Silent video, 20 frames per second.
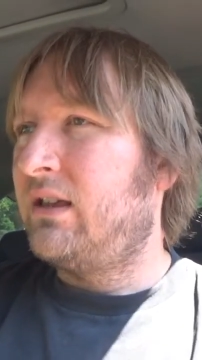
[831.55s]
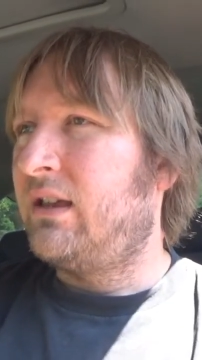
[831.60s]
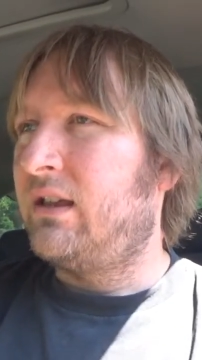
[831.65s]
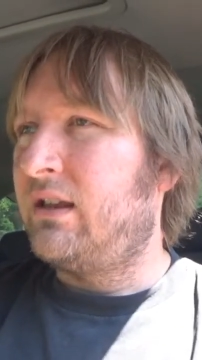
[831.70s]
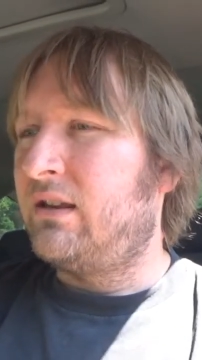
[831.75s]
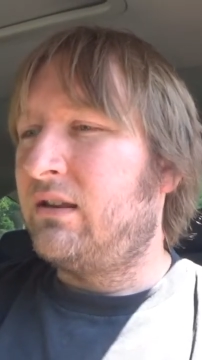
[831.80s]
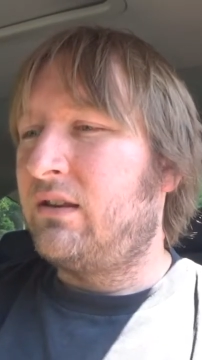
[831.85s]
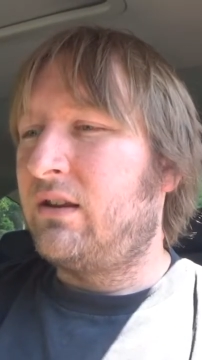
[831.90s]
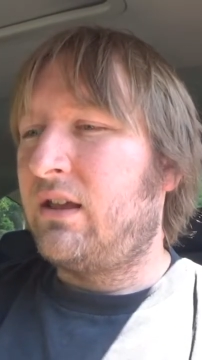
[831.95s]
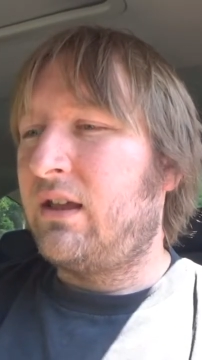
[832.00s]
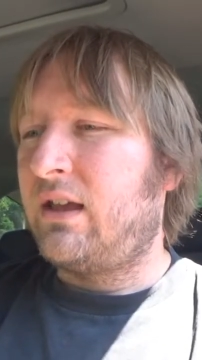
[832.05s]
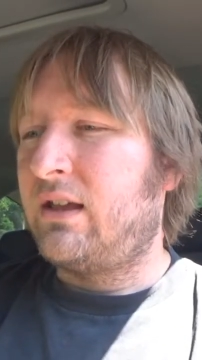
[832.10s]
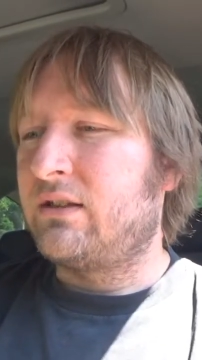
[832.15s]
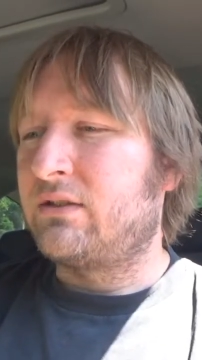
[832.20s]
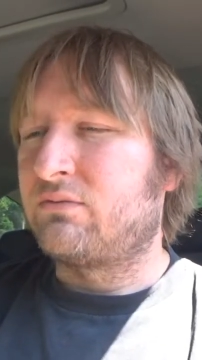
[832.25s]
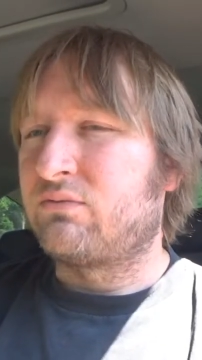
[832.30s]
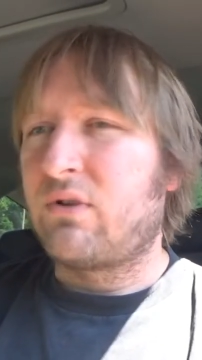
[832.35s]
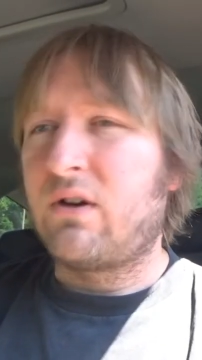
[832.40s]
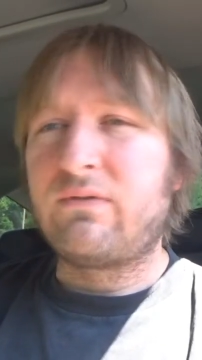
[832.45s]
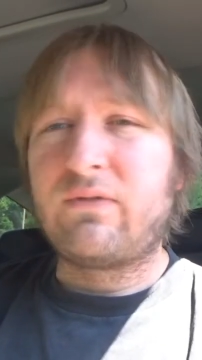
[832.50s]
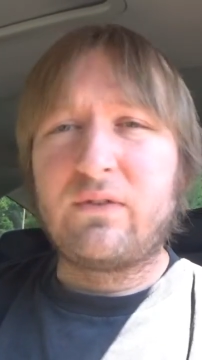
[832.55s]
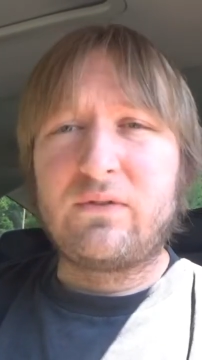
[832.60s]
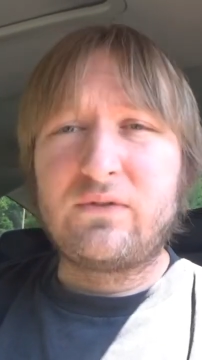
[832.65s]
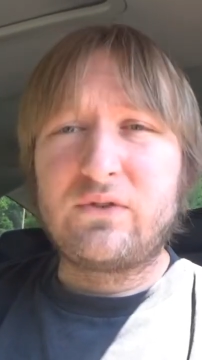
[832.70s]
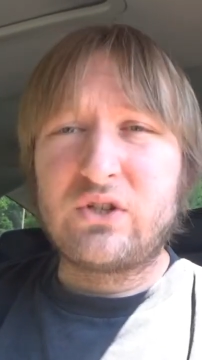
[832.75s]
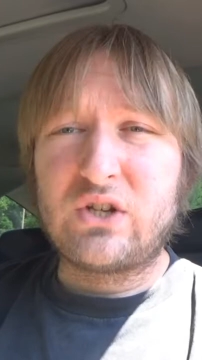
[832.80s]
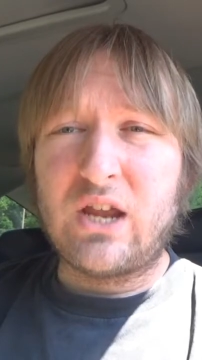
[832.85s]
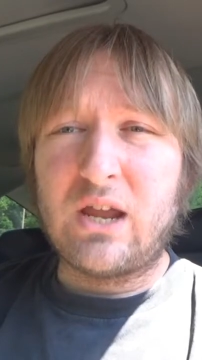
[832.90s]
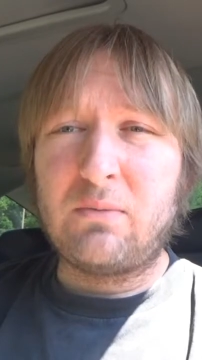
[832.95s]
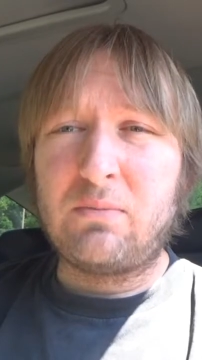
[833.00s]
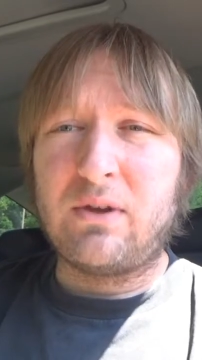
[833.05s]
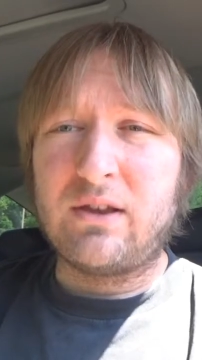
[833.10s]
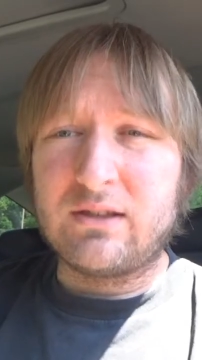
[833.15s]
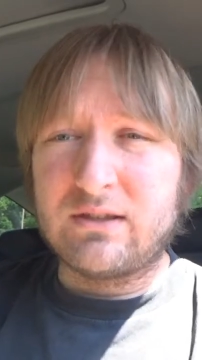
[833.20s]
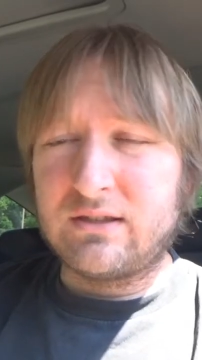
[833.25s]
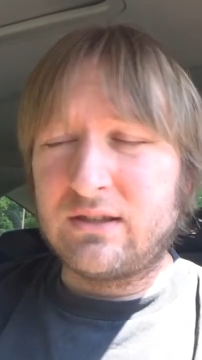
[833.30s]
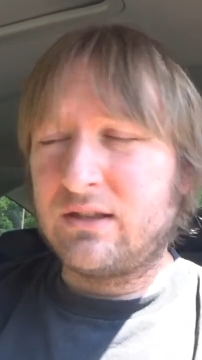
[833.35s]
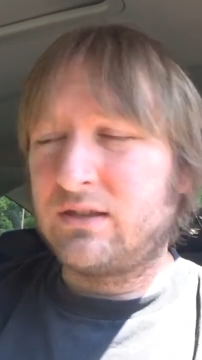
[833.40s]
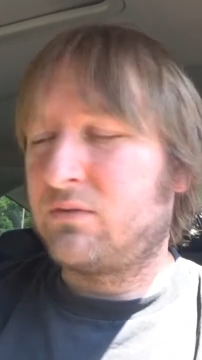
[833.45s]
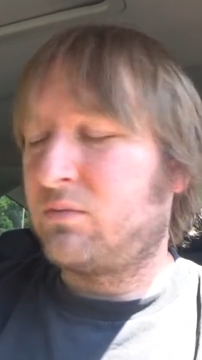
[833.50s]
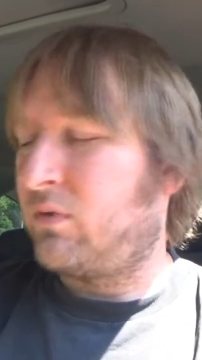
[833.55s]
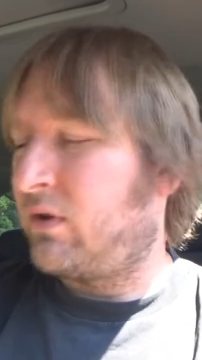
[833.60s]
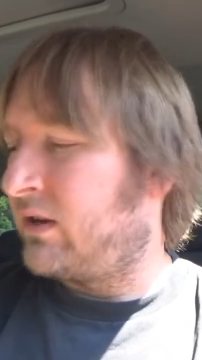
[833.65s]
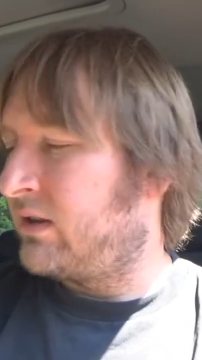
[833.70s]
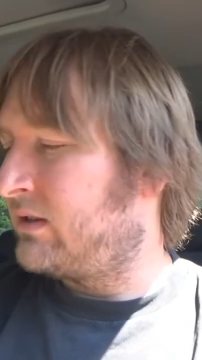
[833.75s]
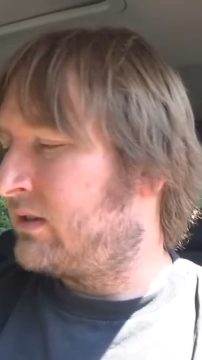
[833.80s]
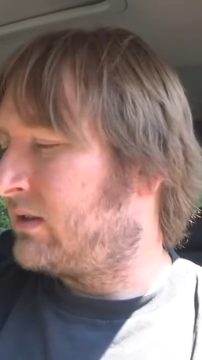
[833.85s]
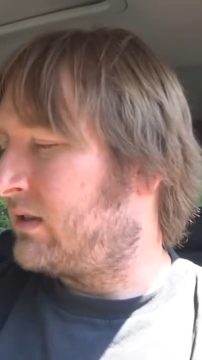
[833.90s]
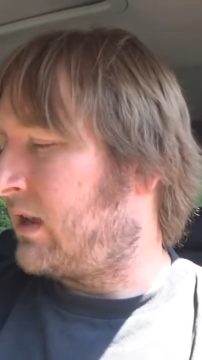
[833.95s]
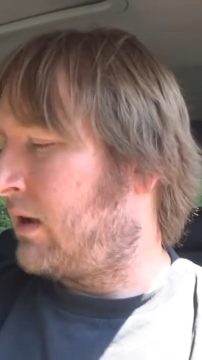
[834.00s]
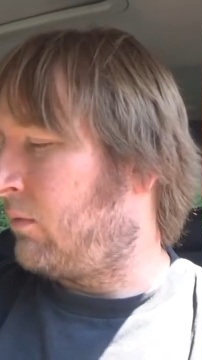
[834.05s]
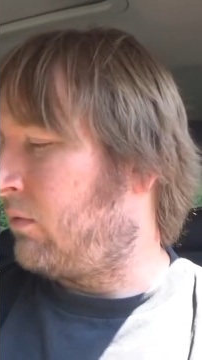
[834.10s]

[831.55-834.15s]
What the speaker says: in as rough of shape as this was.